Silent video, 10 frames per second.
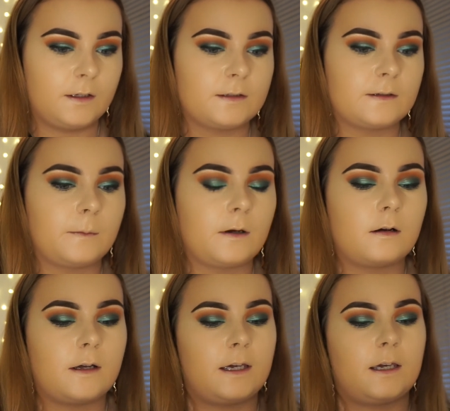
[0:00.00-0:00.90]
is
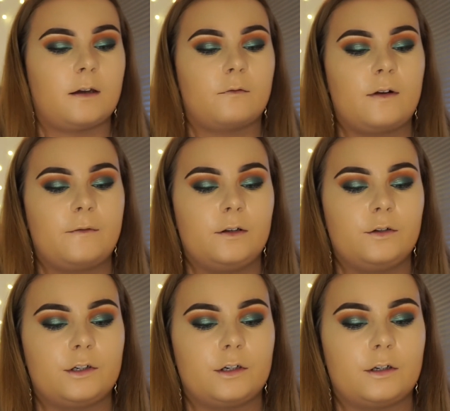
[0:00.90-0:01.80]
my
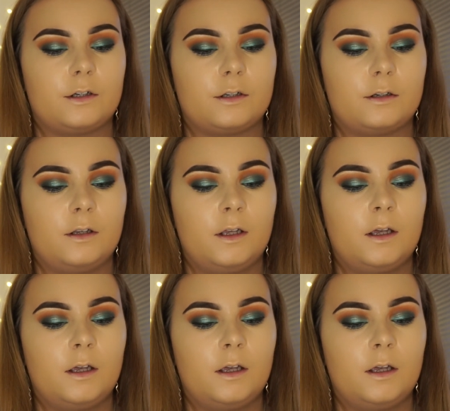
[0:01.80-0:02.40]
Revolution